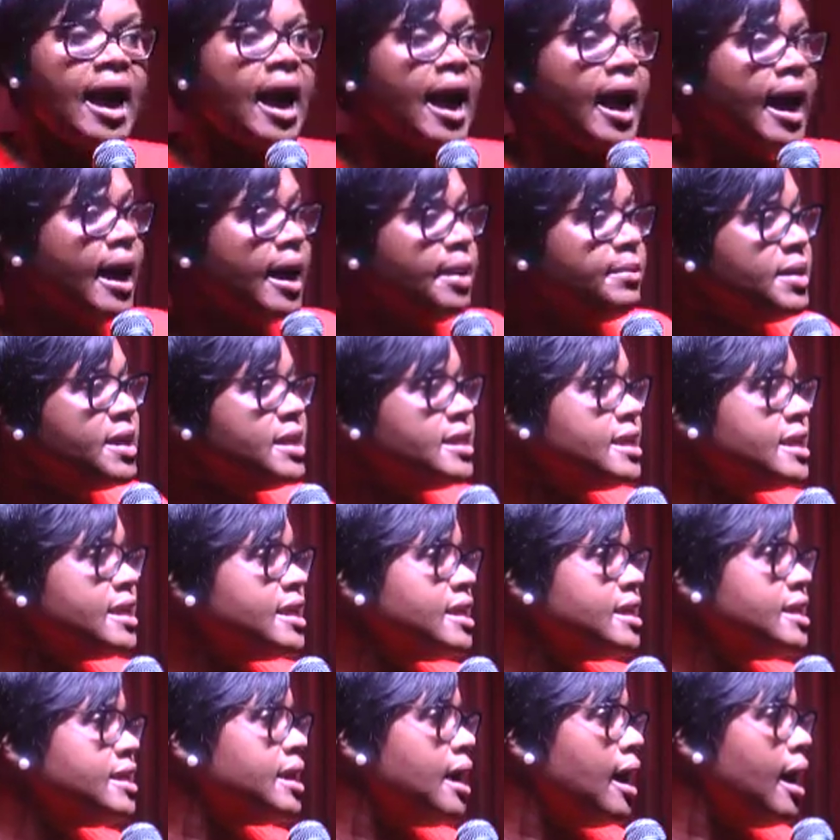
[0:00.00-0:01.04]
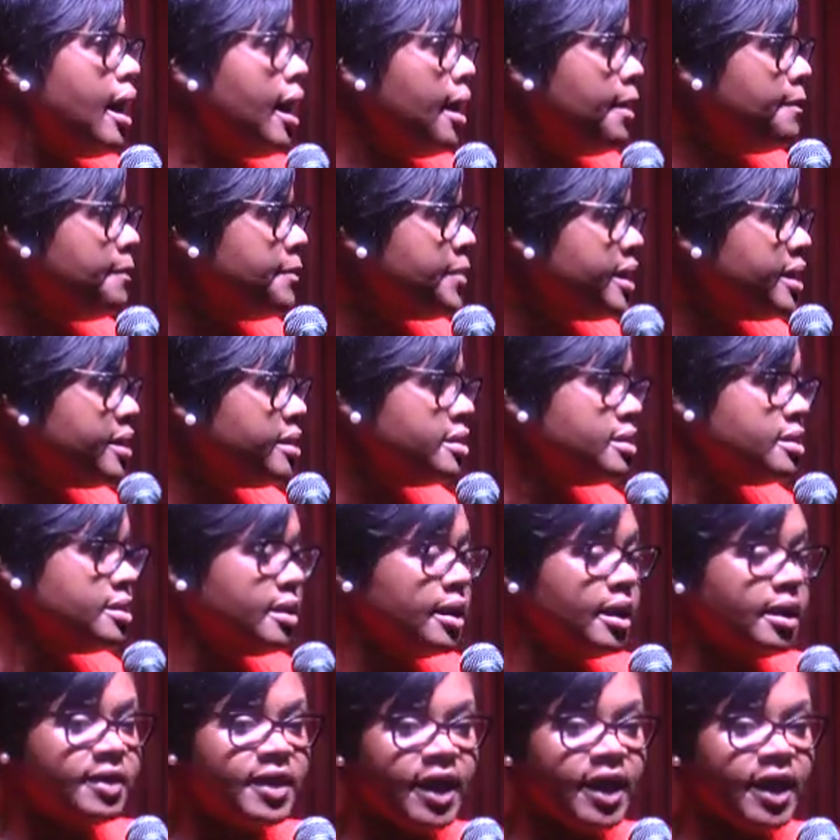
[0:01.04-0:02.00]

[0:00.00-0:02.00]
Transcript: I am indeed humbled